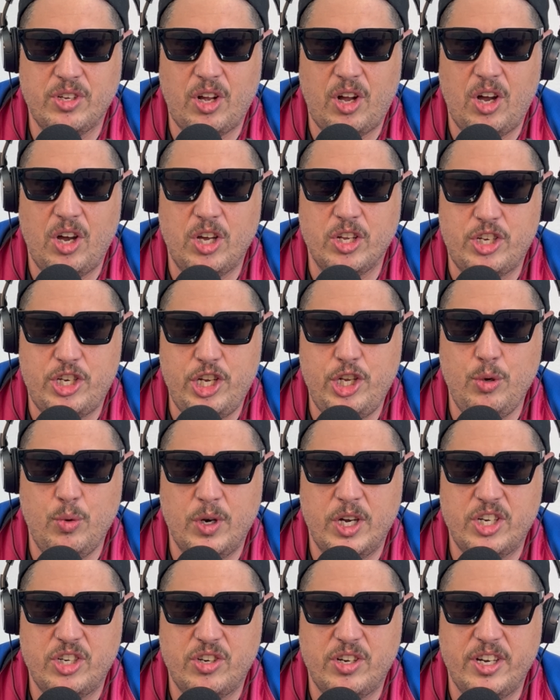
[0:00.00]
all
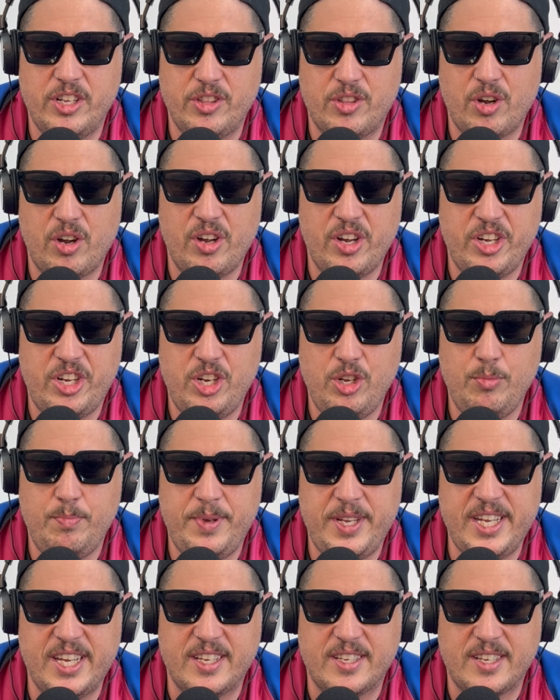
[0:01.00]
232
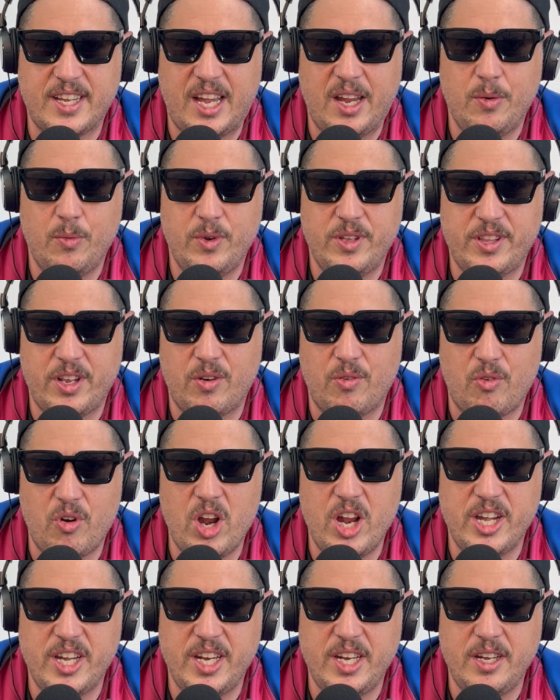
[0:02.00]
psi when they're
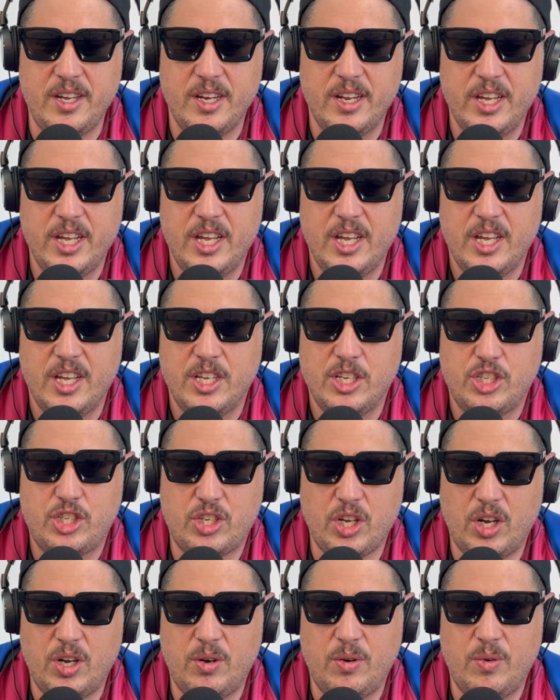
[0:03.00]
running.
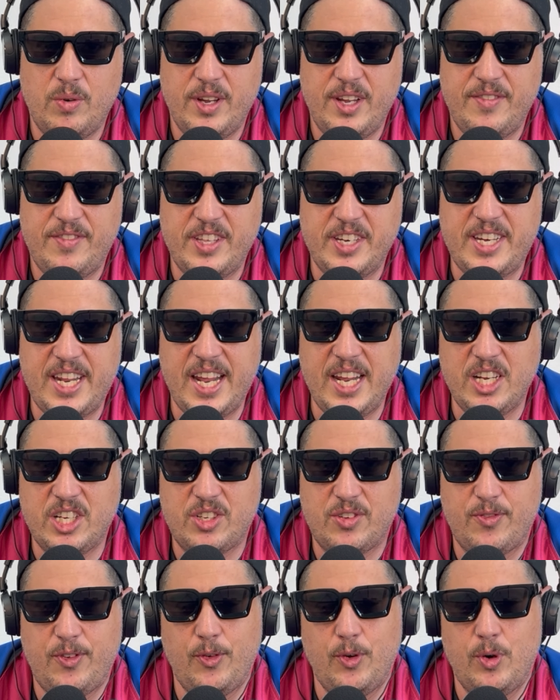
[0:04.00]
So if the tank's
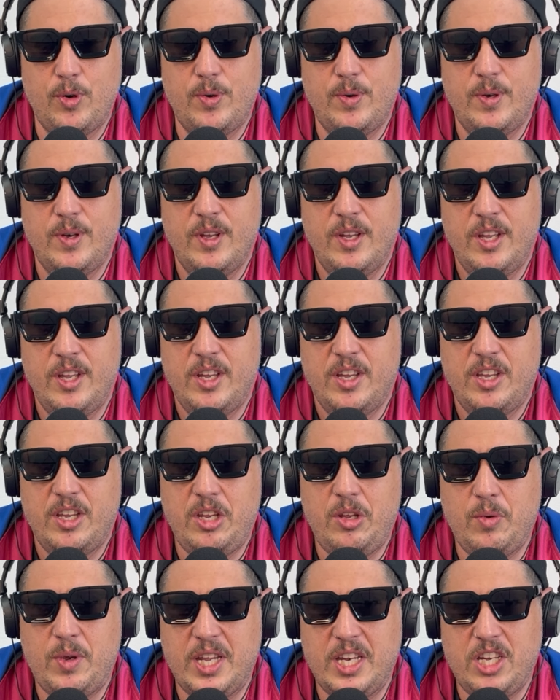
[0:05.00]
full,
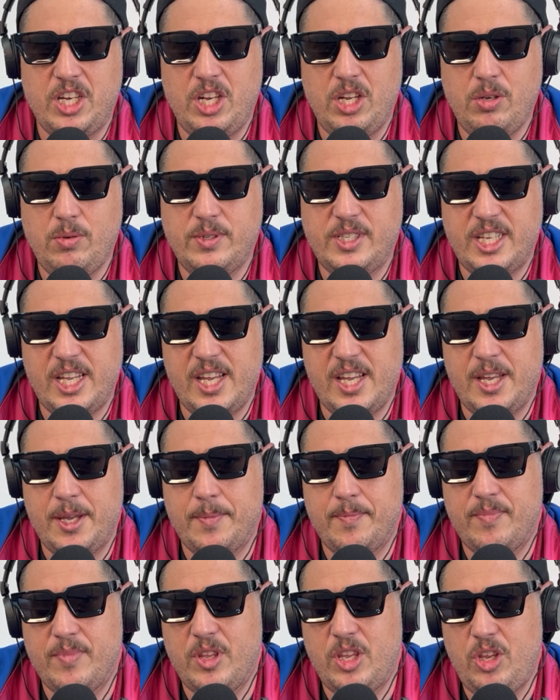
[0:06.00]
you can use
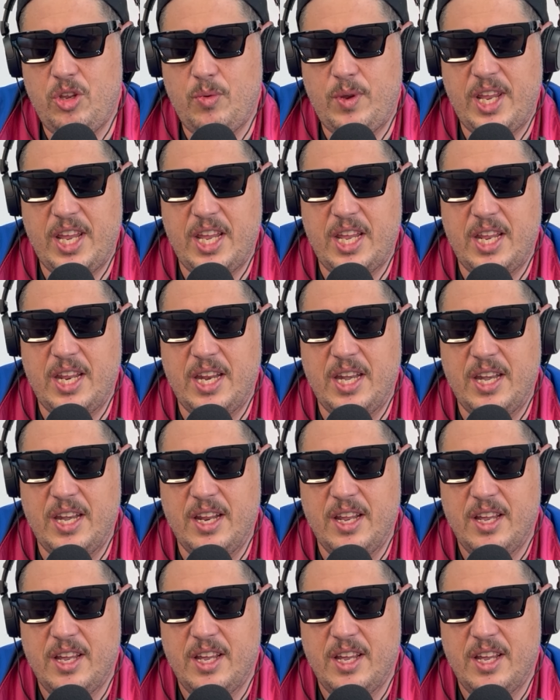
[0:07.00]
it. You can